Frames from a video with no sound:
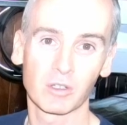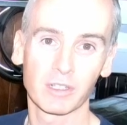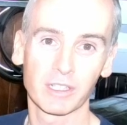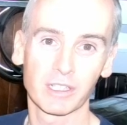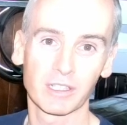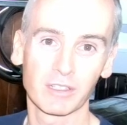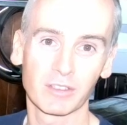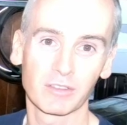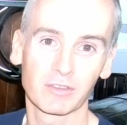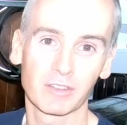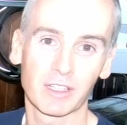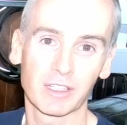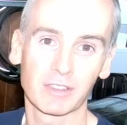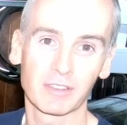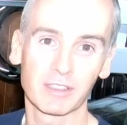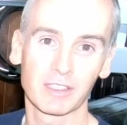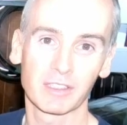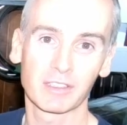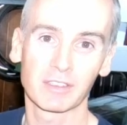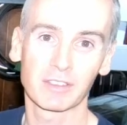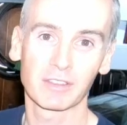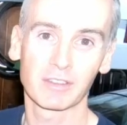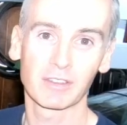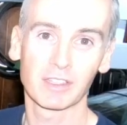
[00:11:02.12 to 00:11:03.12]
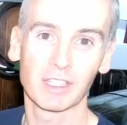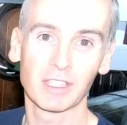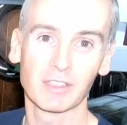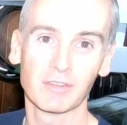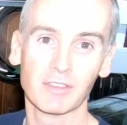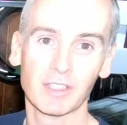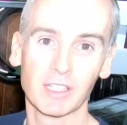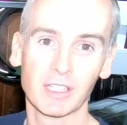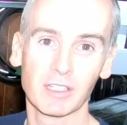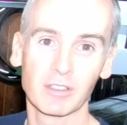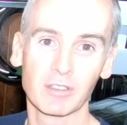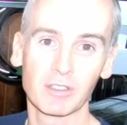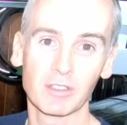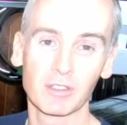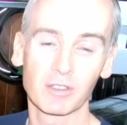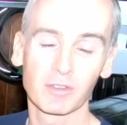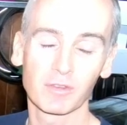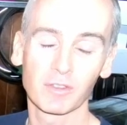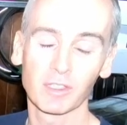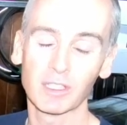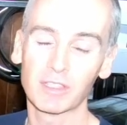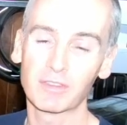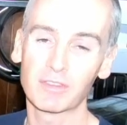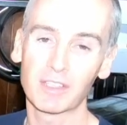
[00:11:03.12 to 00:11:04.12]
it or found this video
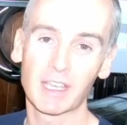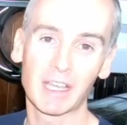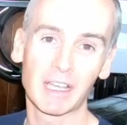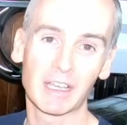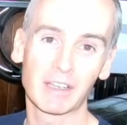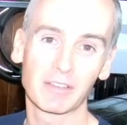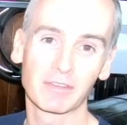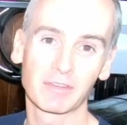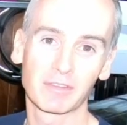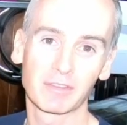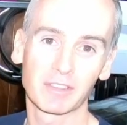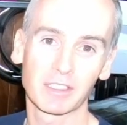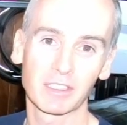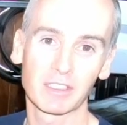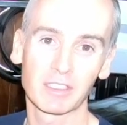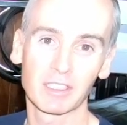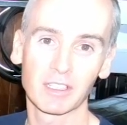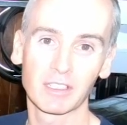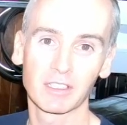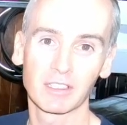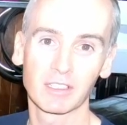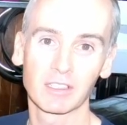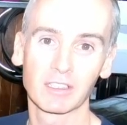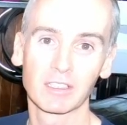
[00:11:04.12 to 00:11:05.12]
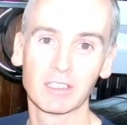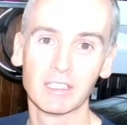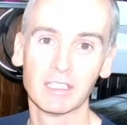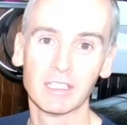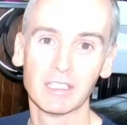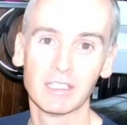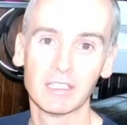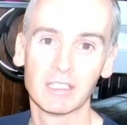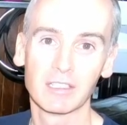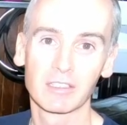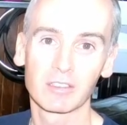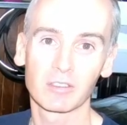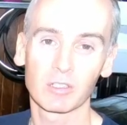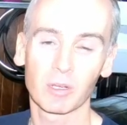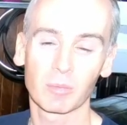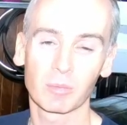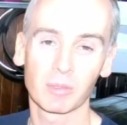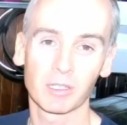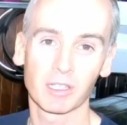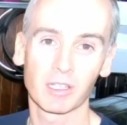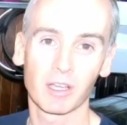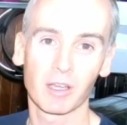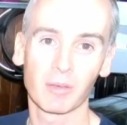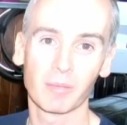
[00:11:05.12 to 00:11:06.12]
useful. If you have, consider dropping a
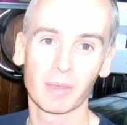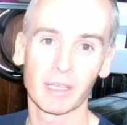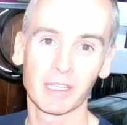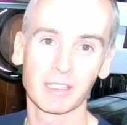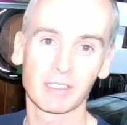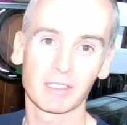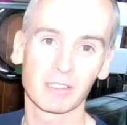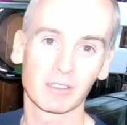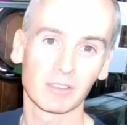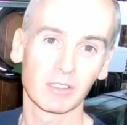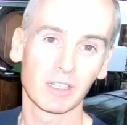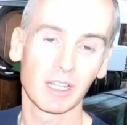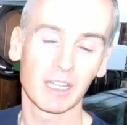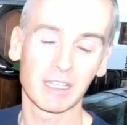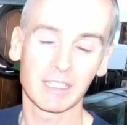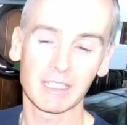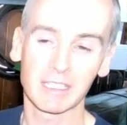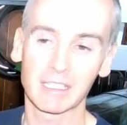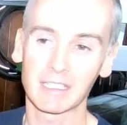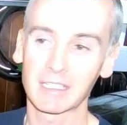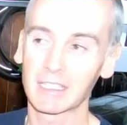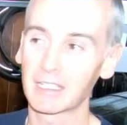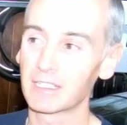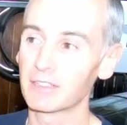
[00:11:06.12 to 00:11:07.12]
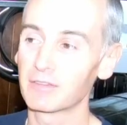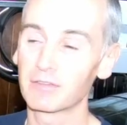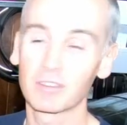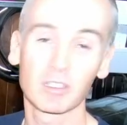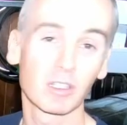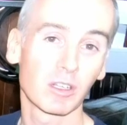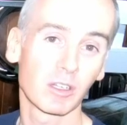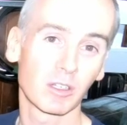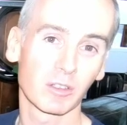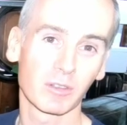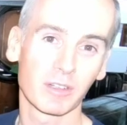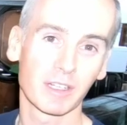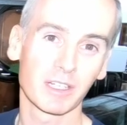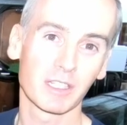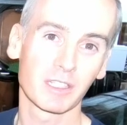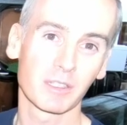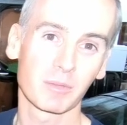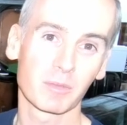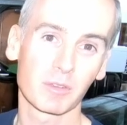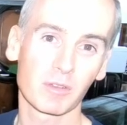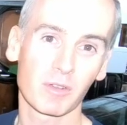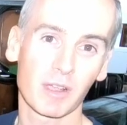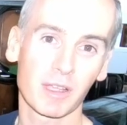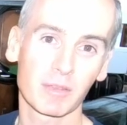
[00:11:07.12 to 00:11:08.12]
comment or liking, and if you're not already
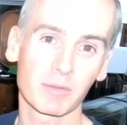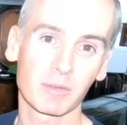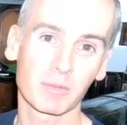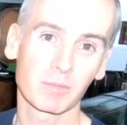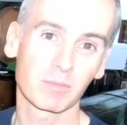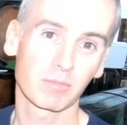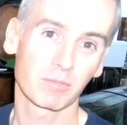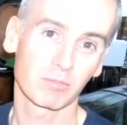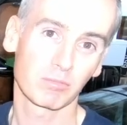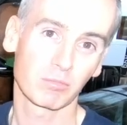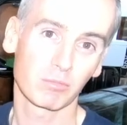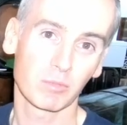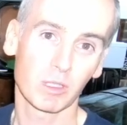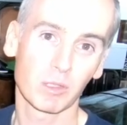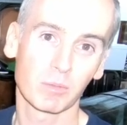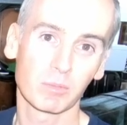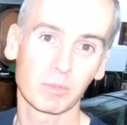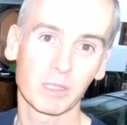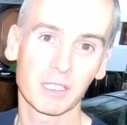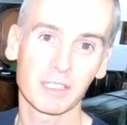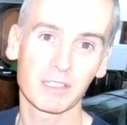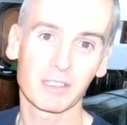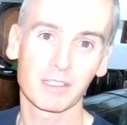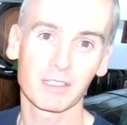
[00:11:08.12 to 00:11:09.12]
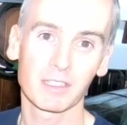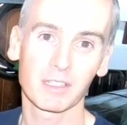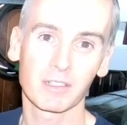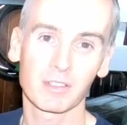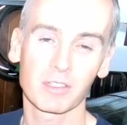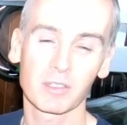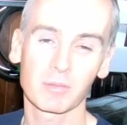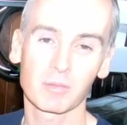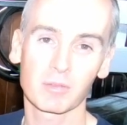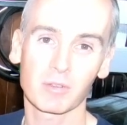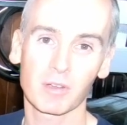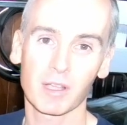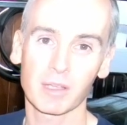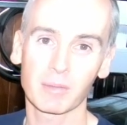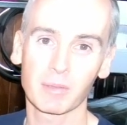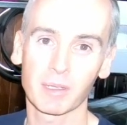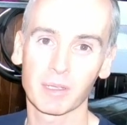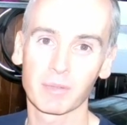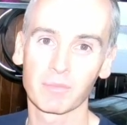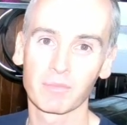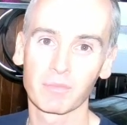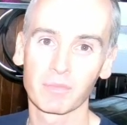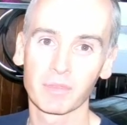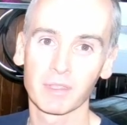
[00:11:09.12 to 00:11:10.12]
subscribed, please consider subscribing.
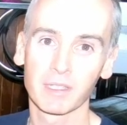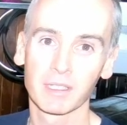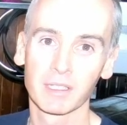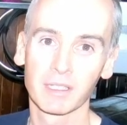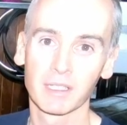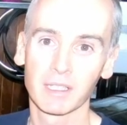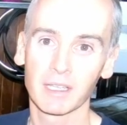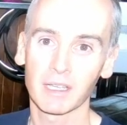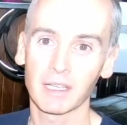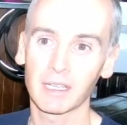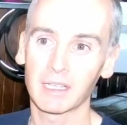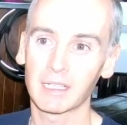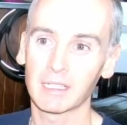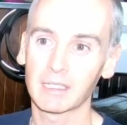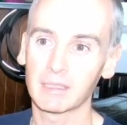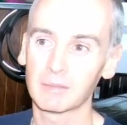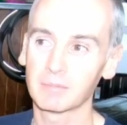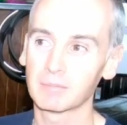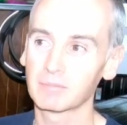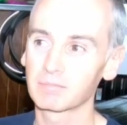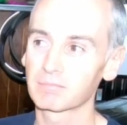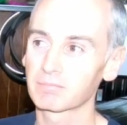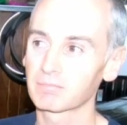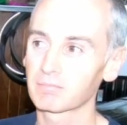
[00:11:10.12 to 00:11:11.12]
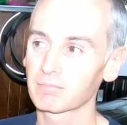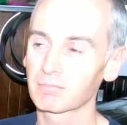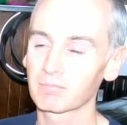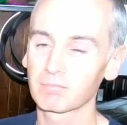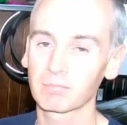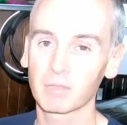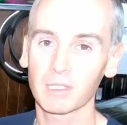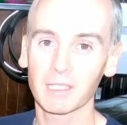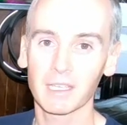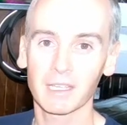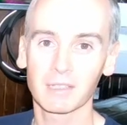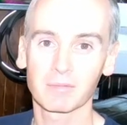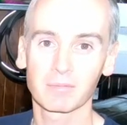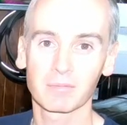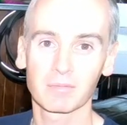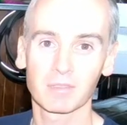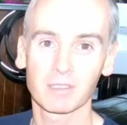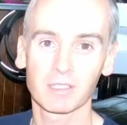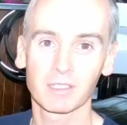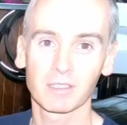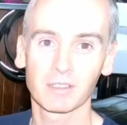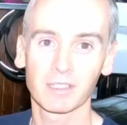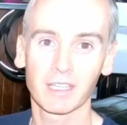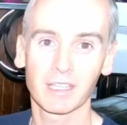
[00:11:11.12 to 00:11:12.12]
But yeah,
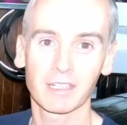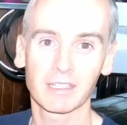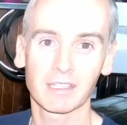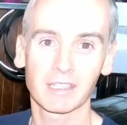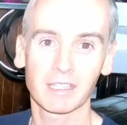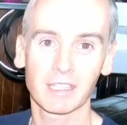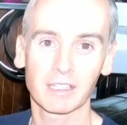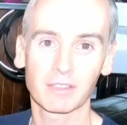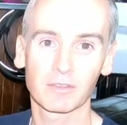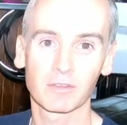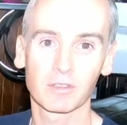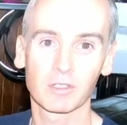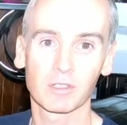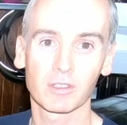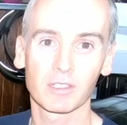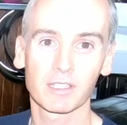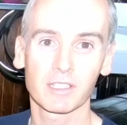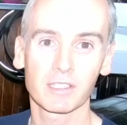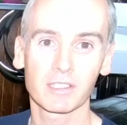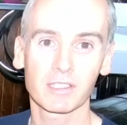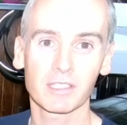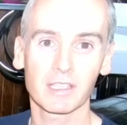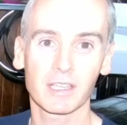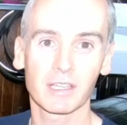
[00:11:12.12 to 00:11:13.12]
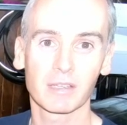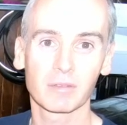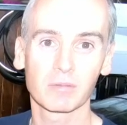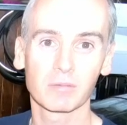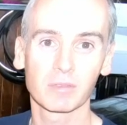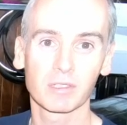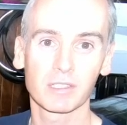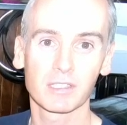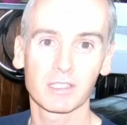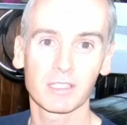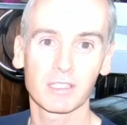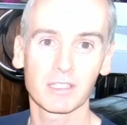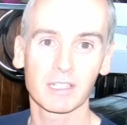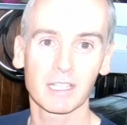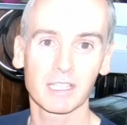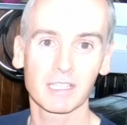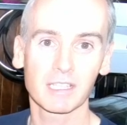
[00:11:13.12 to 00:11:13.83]
till then, thanks for joining us, and we'll see you next